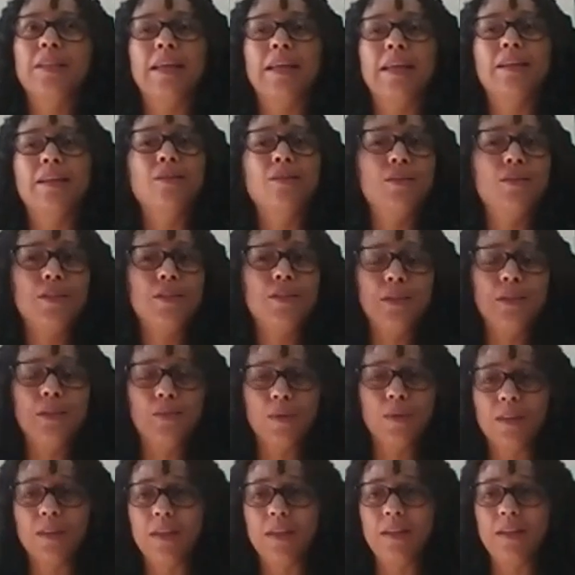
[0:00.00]
the
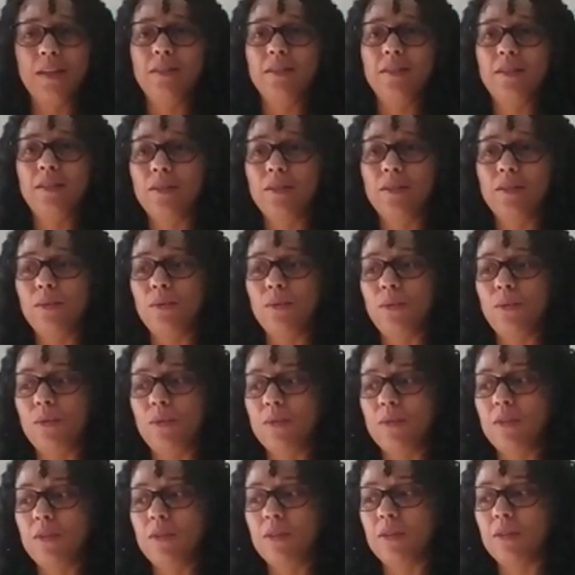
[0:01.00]
energy really
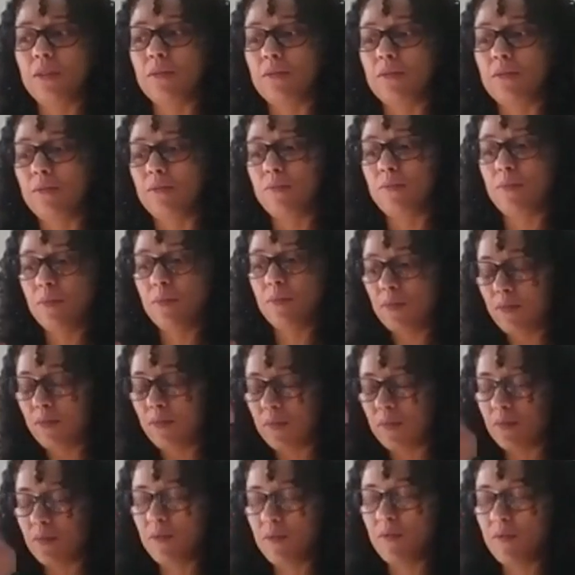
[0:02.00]
to
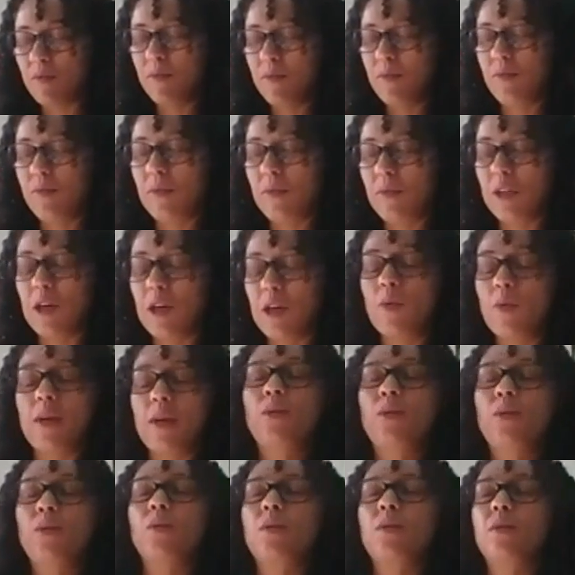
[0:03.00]

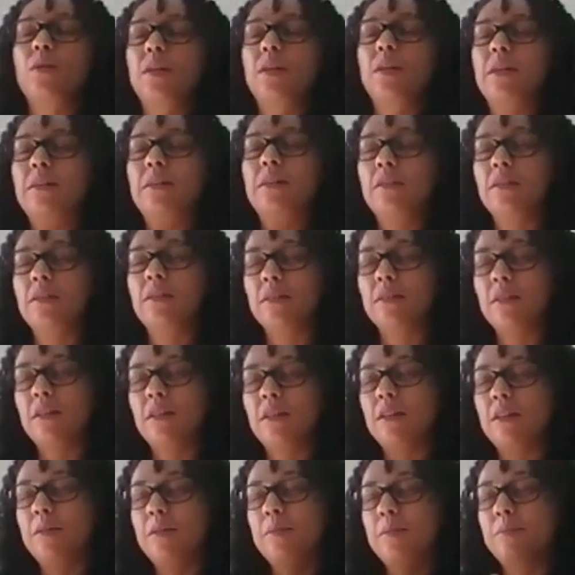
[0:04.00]
go inward and
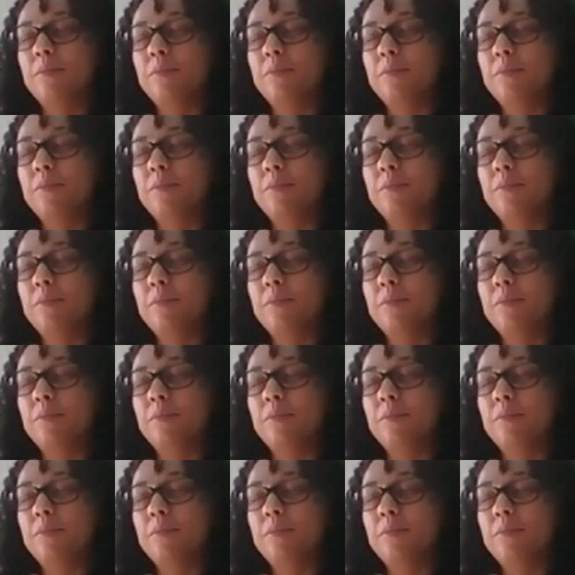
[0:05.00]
